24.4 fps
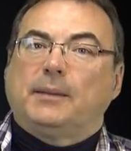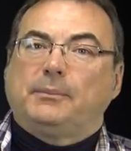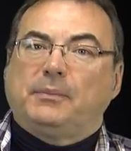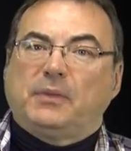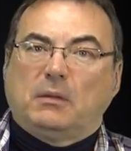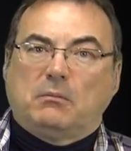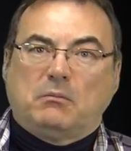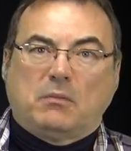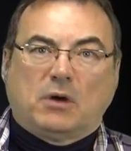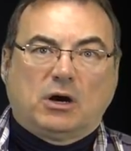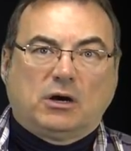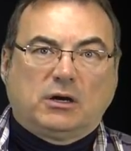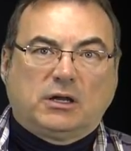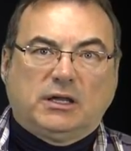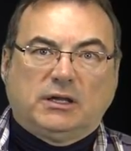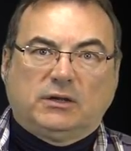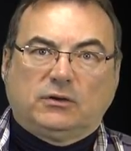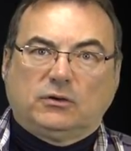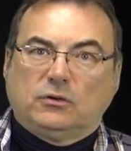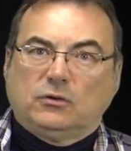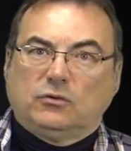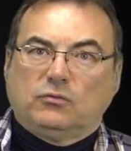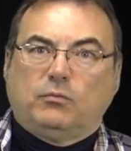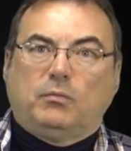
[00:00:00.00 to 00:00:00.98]
up the market
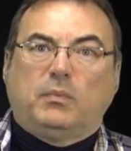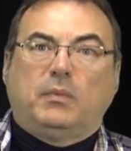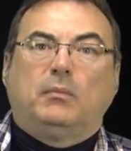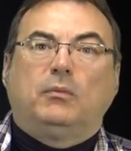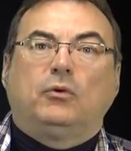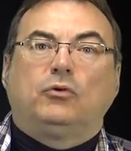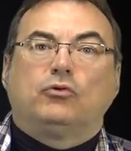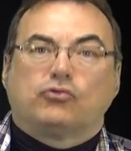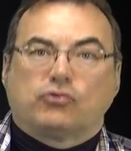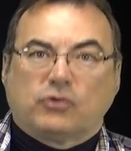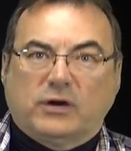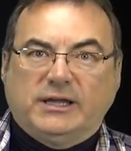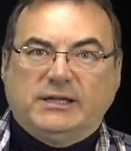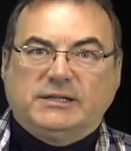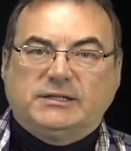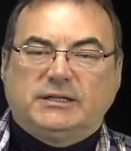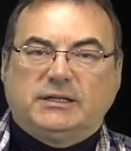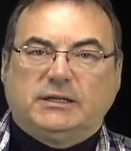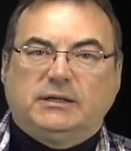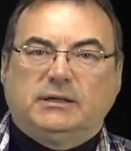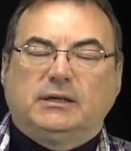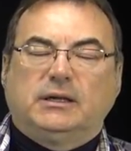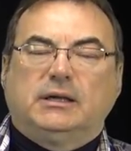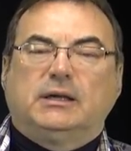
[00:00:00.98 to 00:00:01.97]

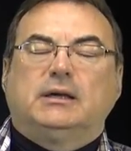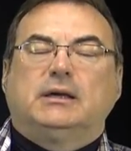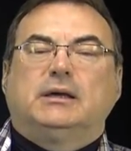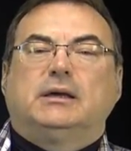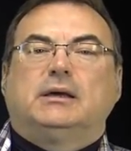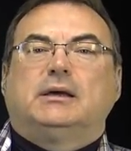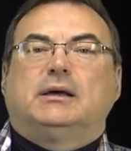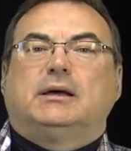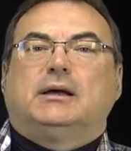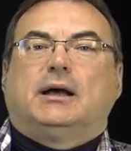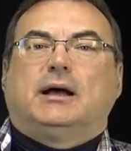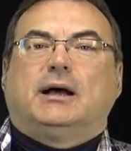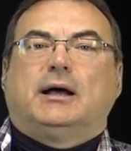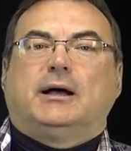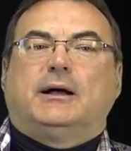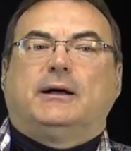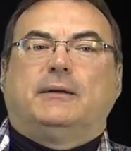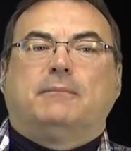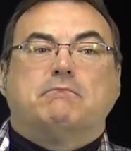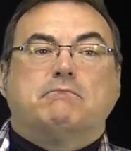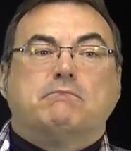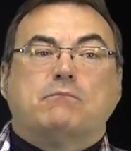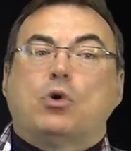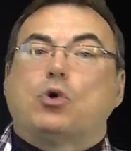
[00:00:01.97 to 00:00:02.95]
crazy
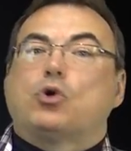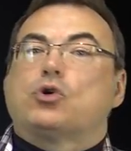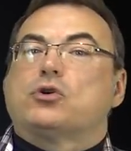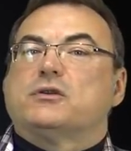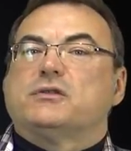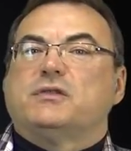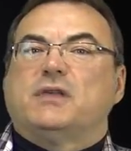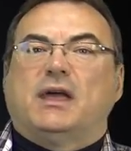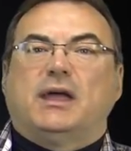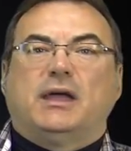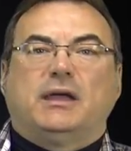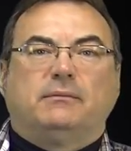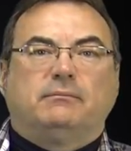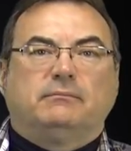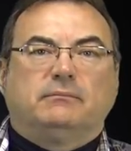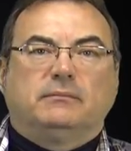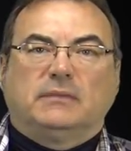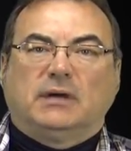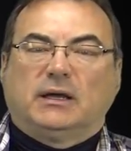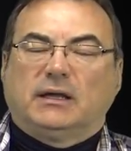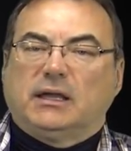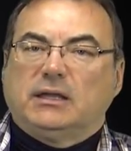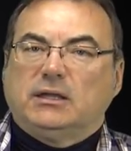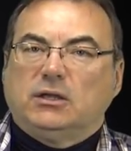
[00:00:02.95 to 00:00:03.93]
uh, more than
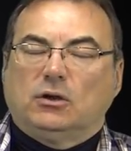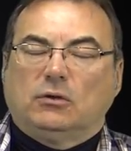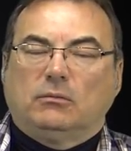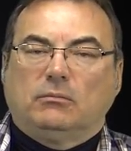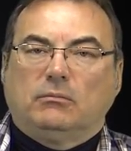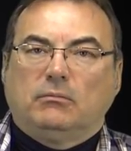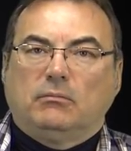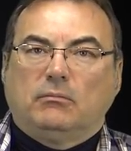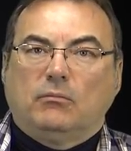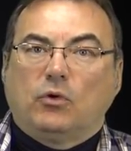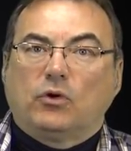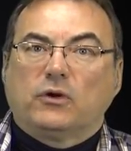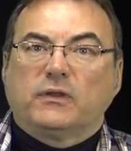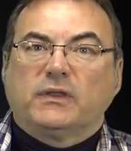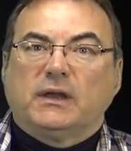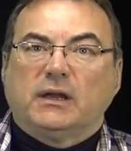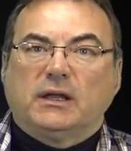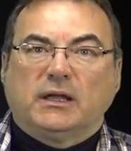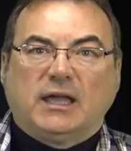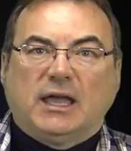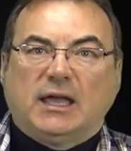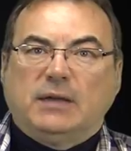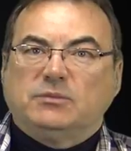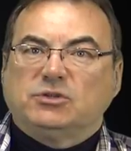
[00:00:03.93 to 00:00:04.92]
you know more than a
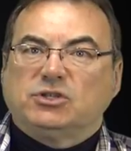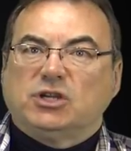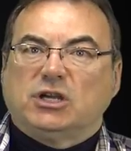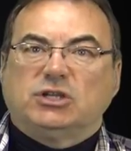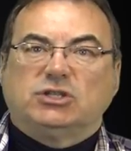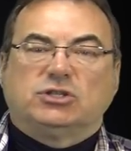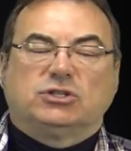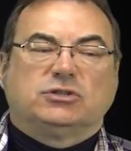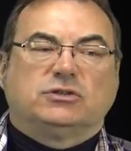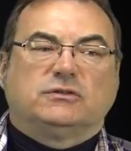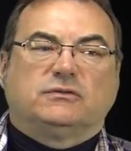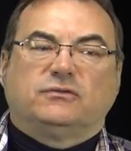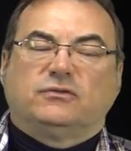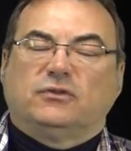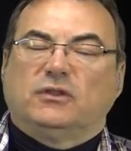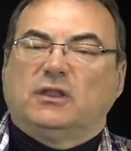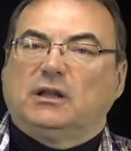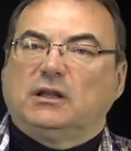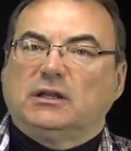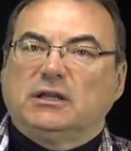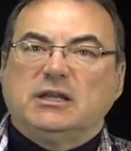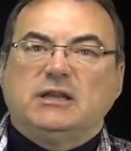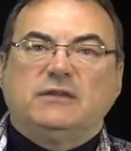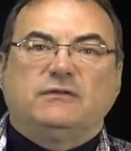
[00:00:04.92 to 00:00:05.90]
game changer for
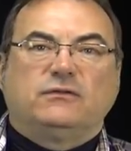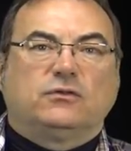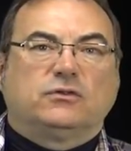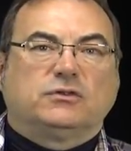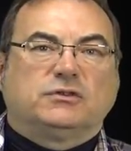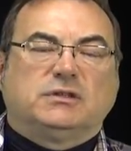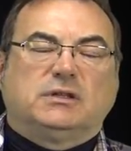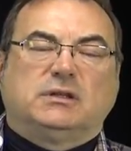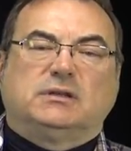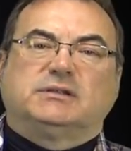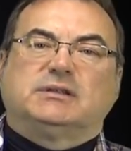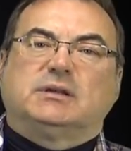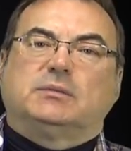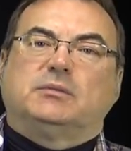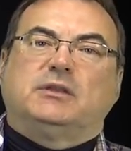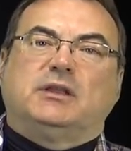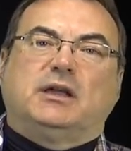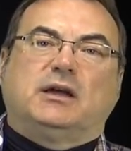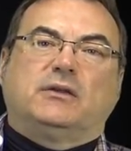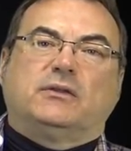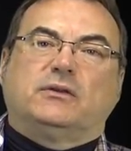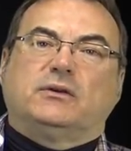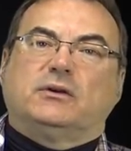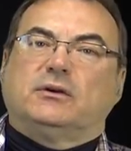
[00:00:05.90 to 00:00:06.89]
the Leaf or some of
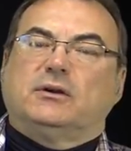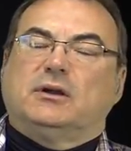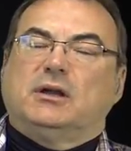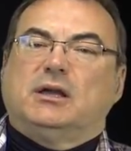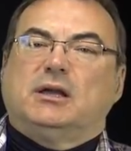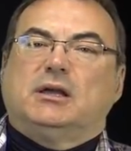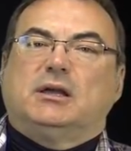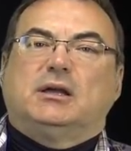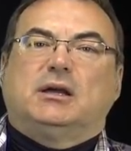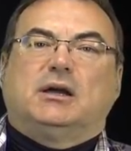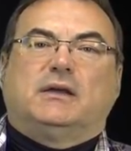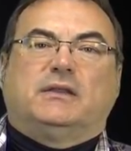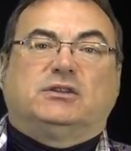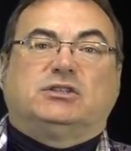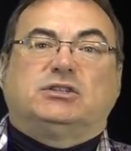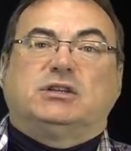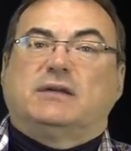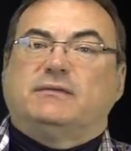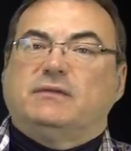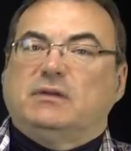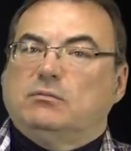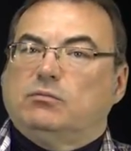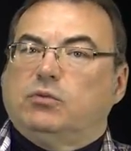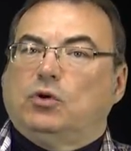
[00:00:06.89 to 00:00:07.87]
the other the
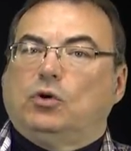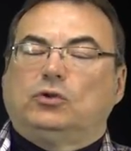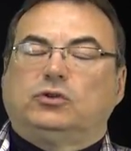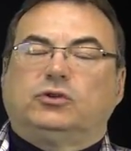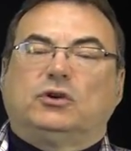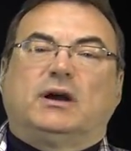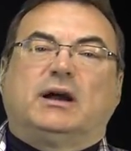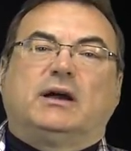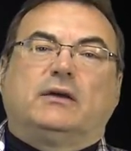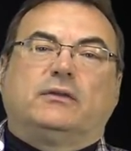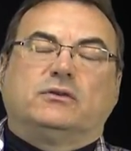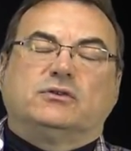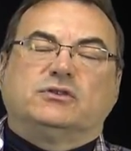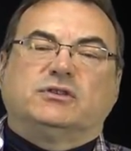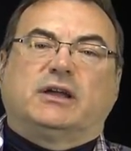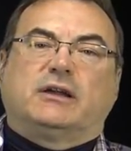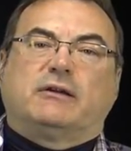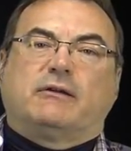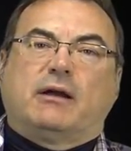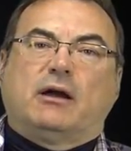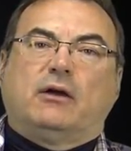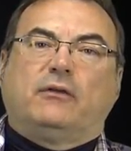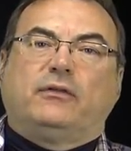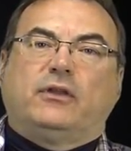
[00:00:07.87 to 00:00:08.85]
Chevy Bolt or others that
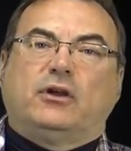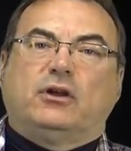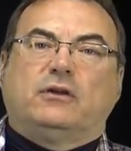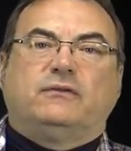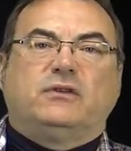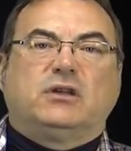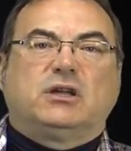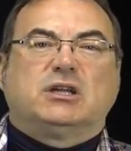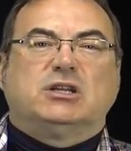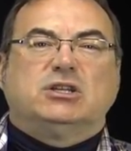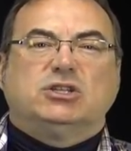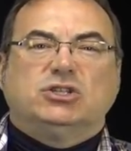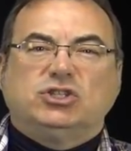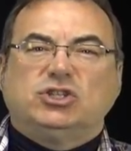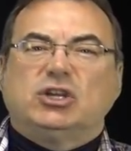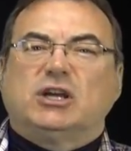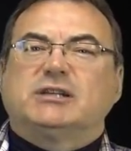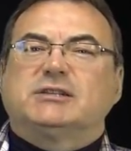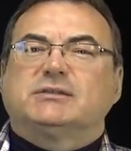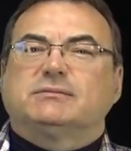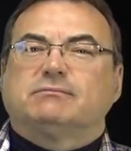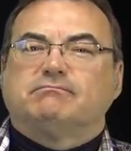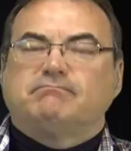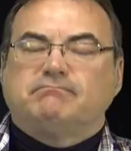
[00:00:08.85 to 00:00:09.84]
are out there. If you can
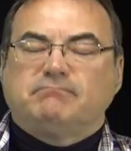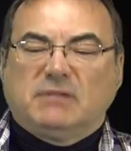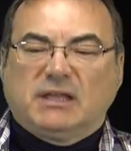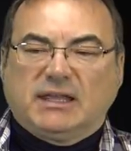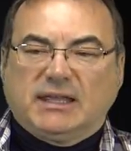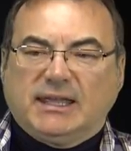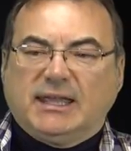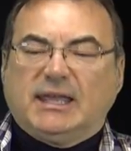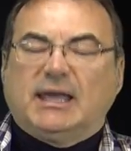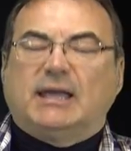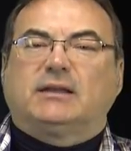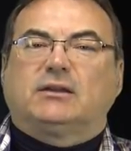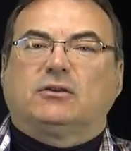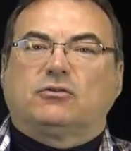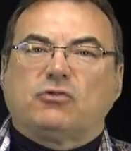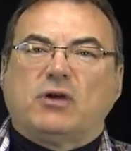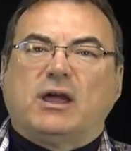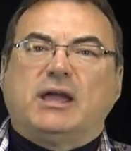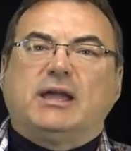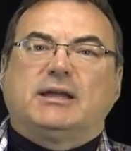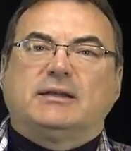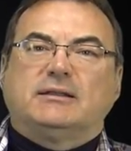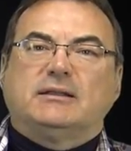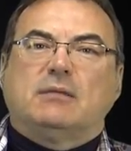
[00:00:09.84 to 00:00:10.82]
just get
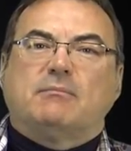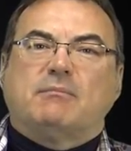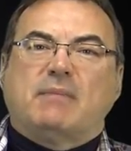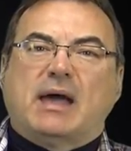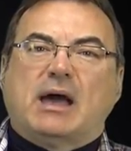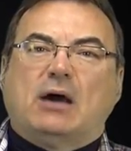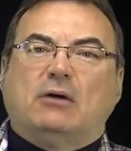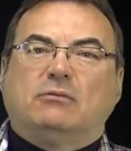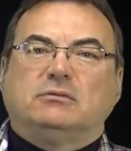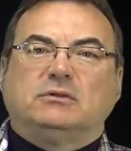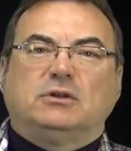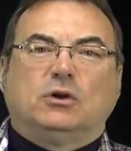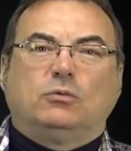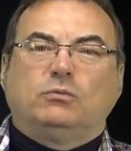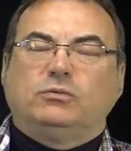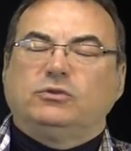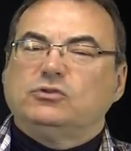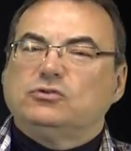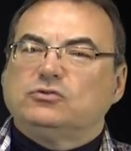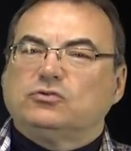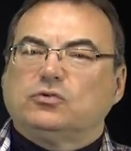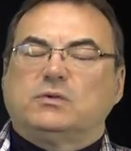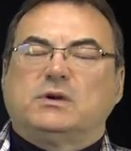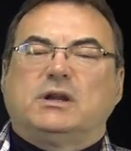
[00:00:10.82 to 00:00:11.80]
cranking them out, don't
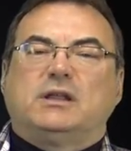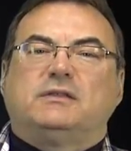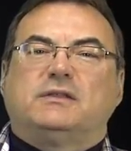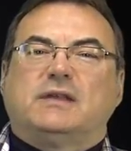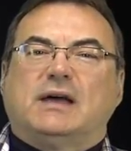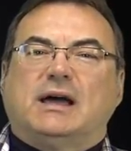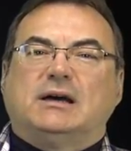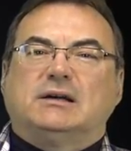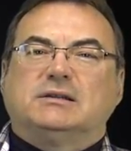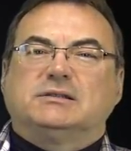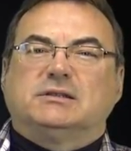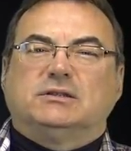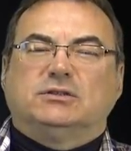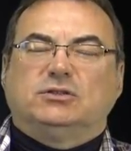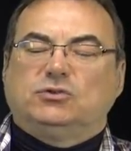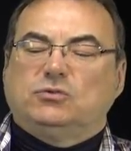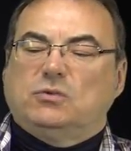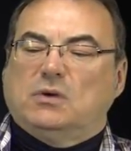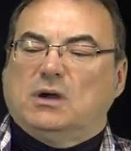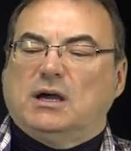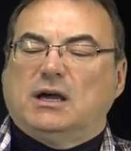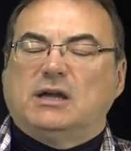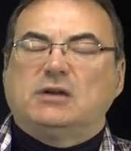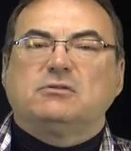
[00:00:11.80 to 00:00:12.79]
do twenty thousand,
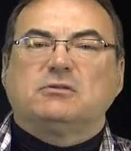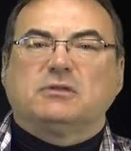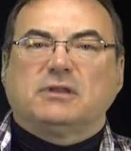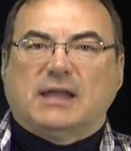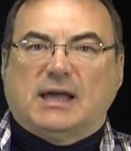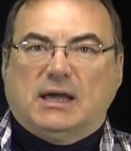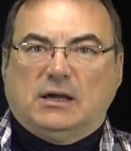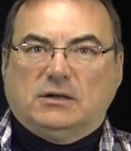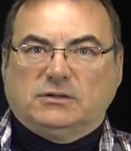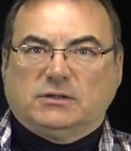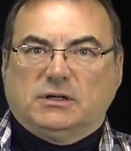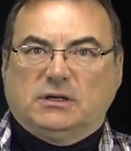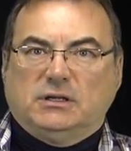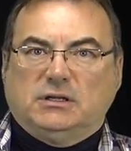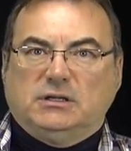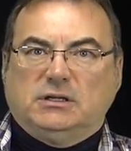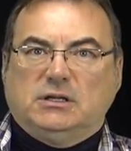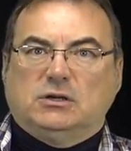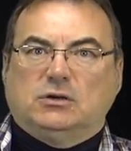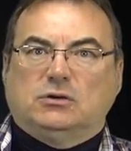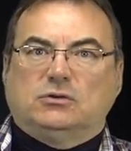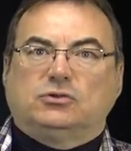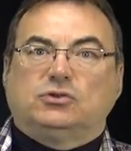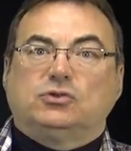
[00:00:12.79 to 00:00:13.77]
do a hundred thousand a
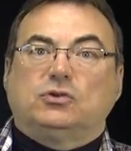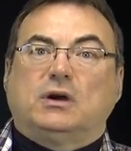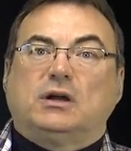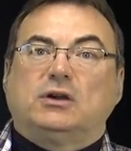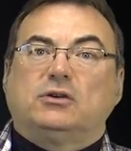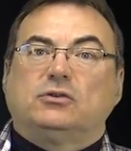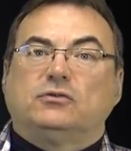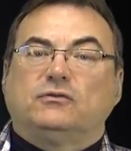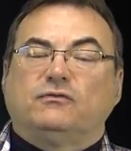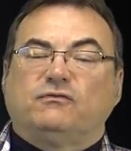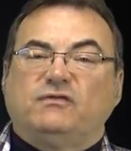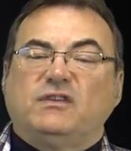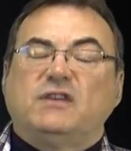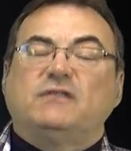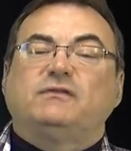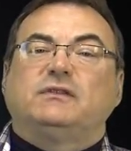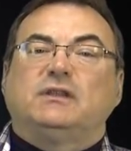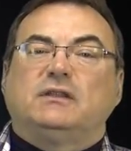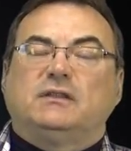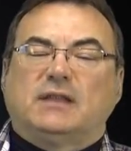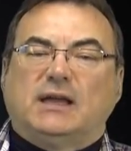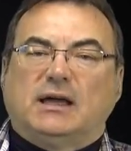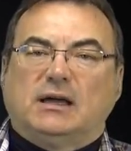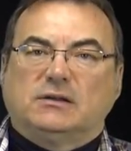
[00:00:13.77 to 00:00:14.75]
year, do one hundred
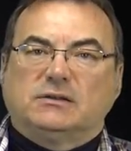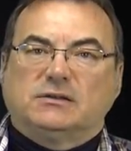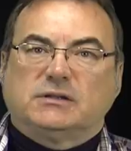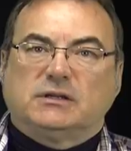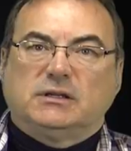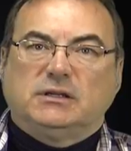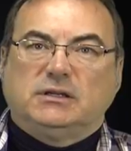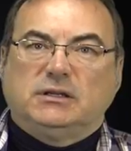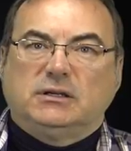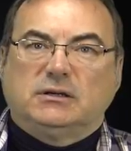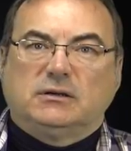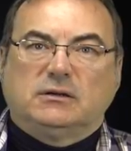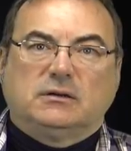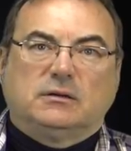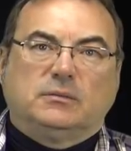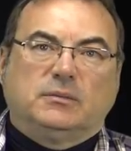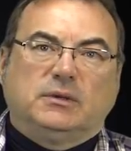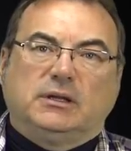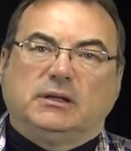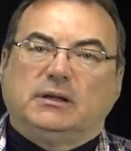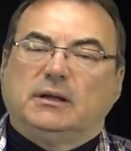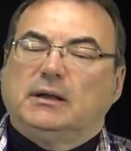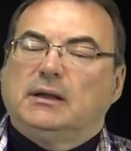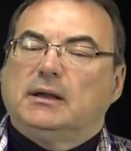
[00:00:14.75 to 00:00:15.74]
fifty thousand a year. I
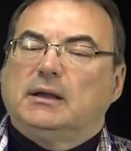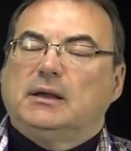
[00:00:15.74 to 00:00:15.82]
mean,